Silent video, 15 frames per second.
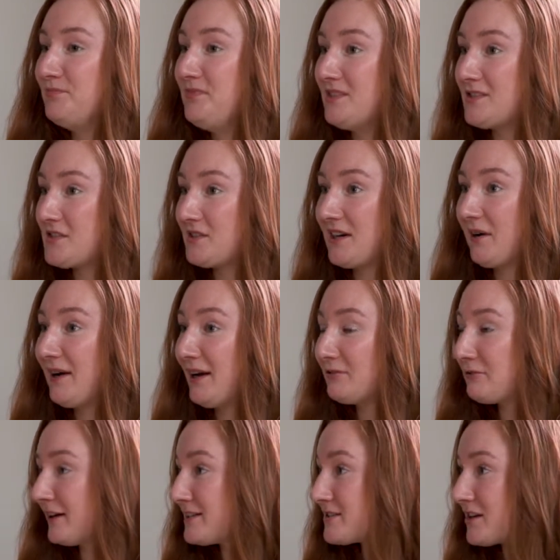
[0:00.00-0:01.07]
So now I have
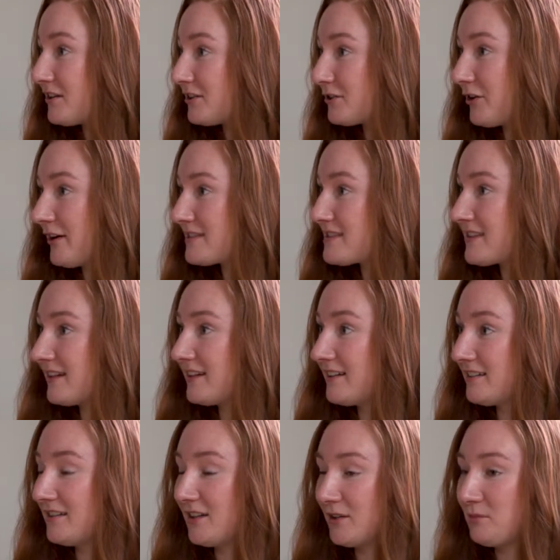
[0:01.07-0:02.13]
friends all across
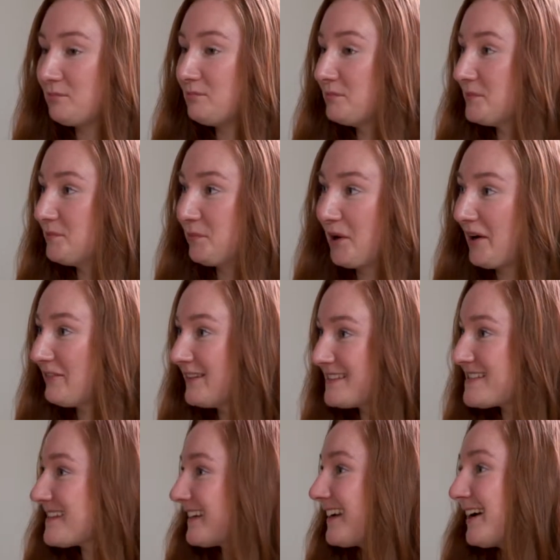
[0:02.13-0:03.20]
the province
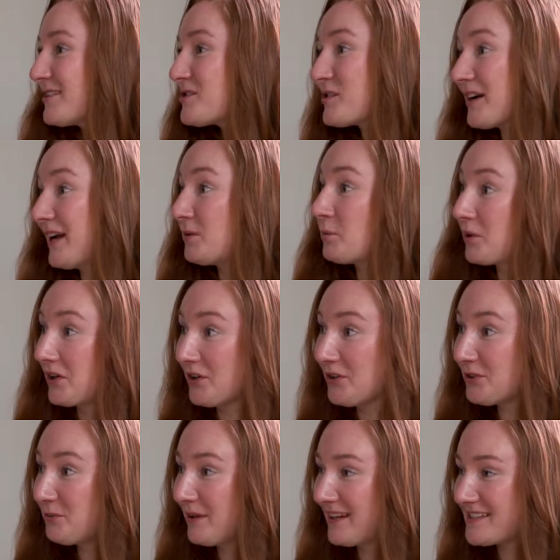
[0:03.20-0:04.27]
and country and
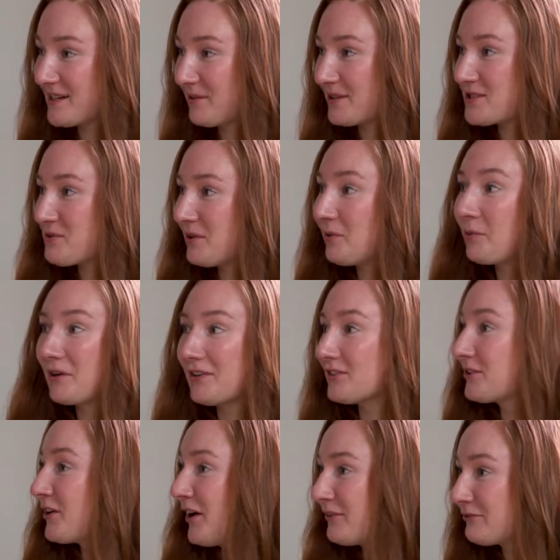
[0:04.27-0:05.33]
world because I went to a world
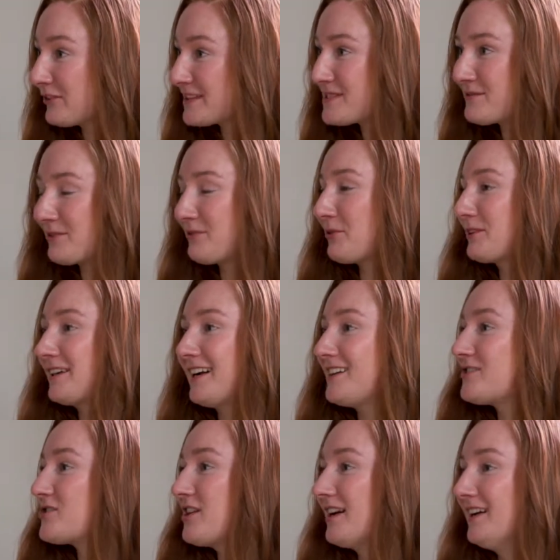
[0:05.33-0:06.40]
conference for
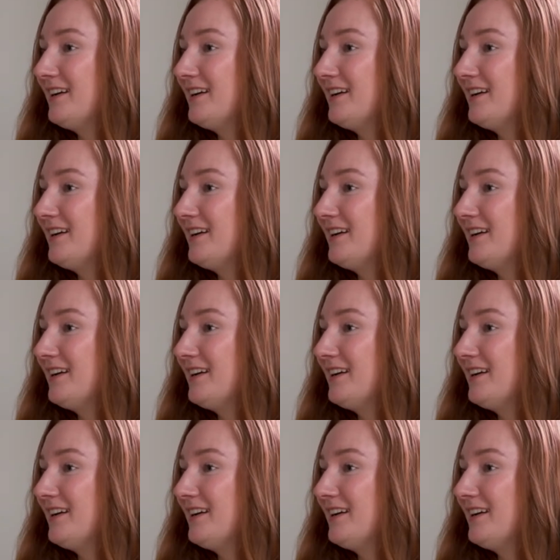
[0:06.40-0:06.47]
4-H.